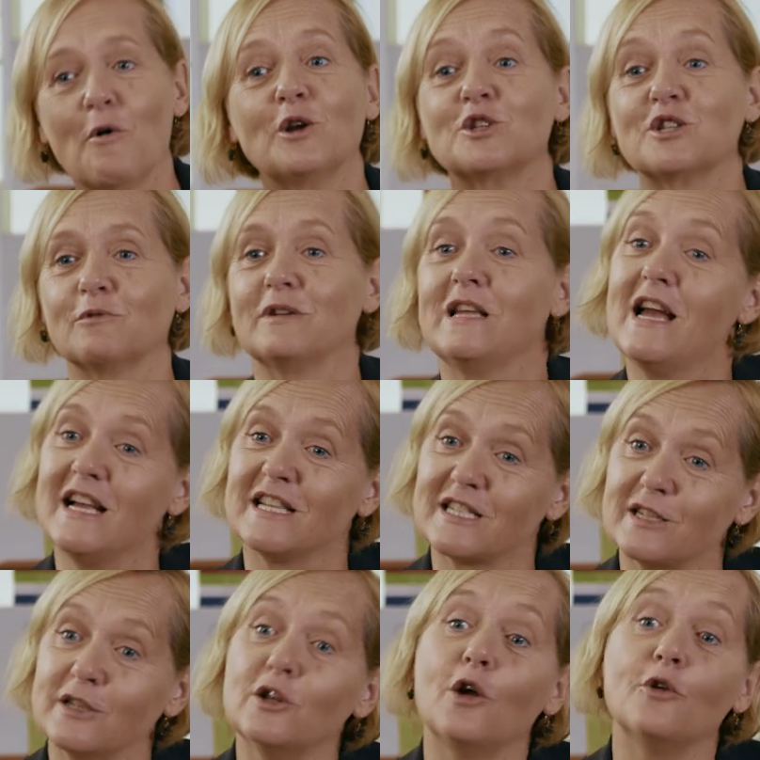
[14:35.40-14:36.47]

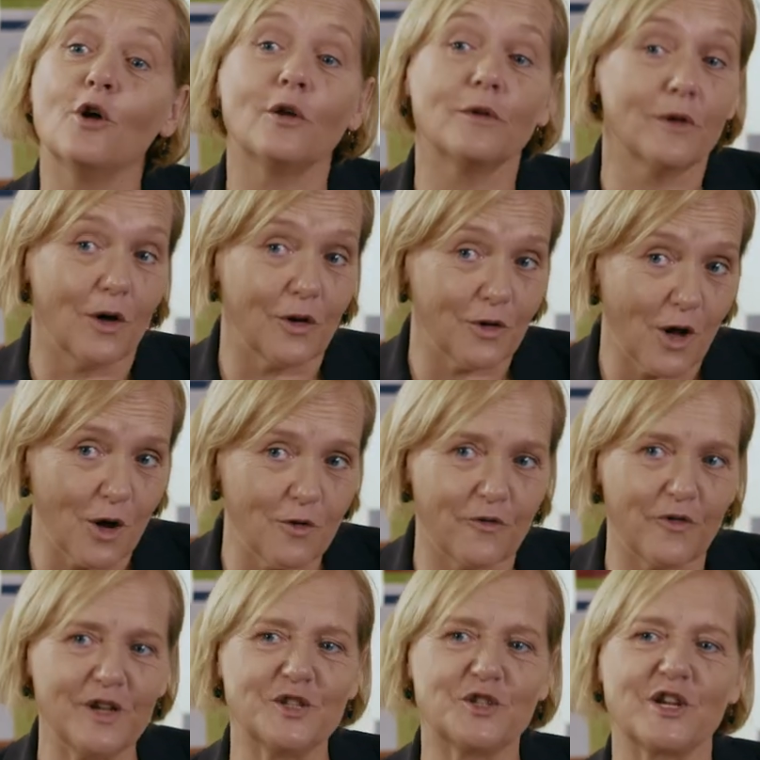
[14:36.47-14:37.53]
Not known
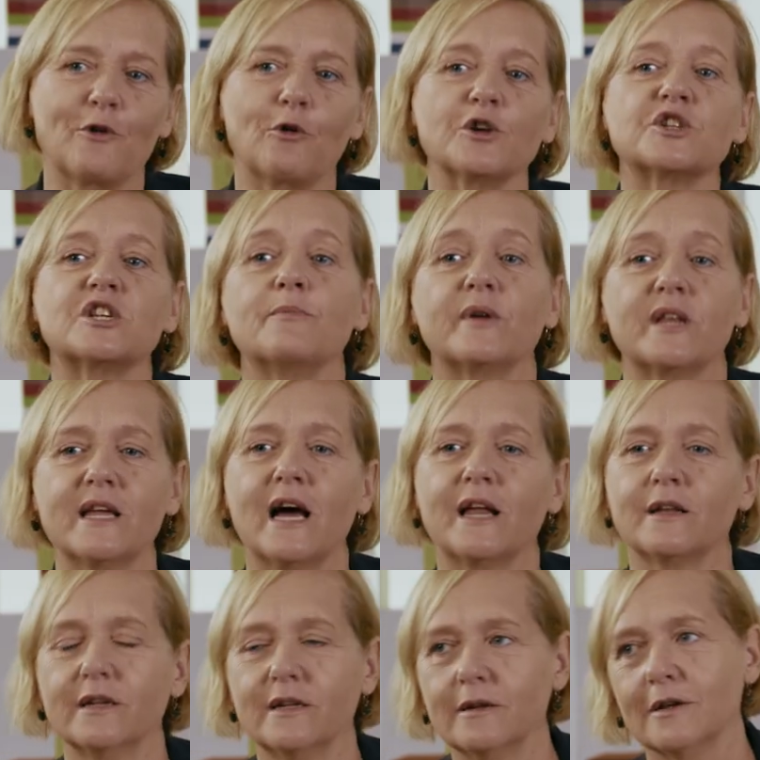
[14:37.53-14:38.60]
for his generosity, but
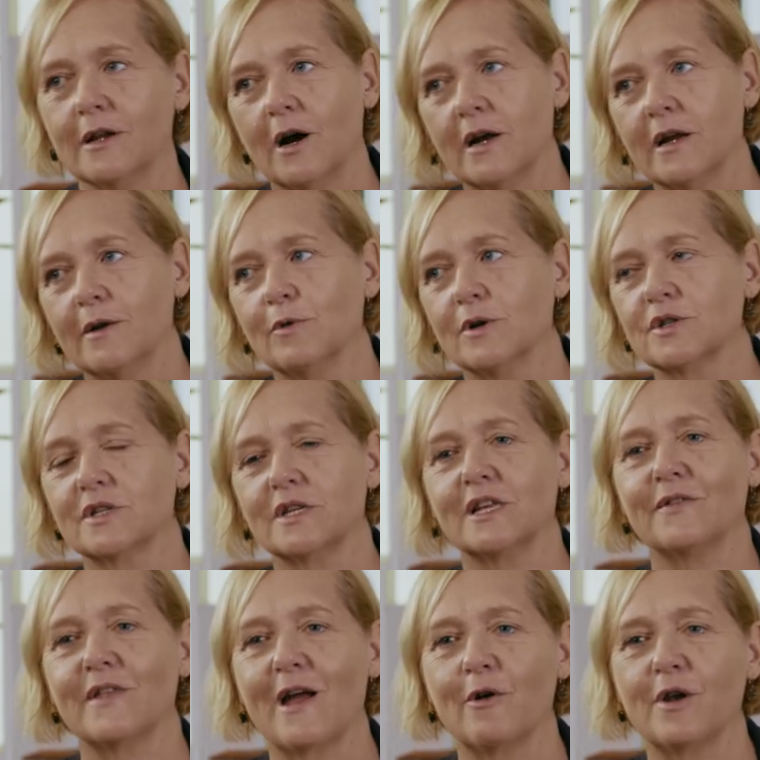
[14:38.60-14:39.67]
he was
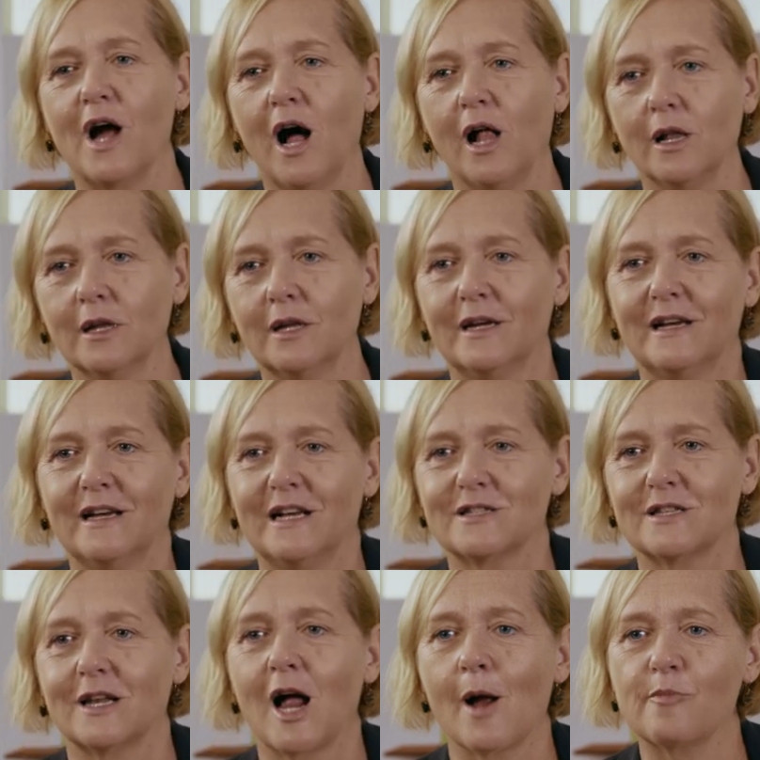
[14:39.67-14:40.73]
sitting there in Hull
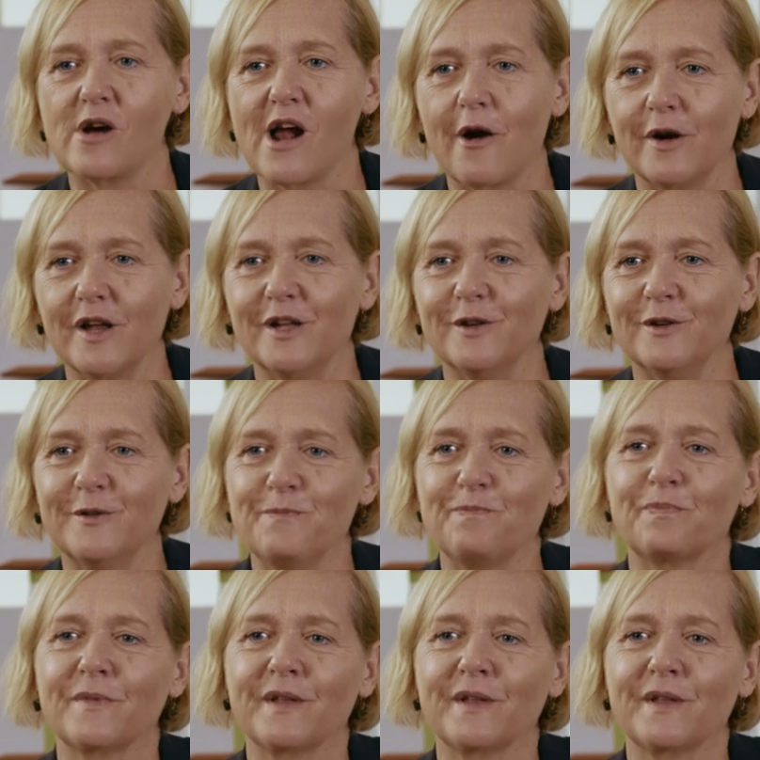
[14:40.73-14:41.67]
as the librarian.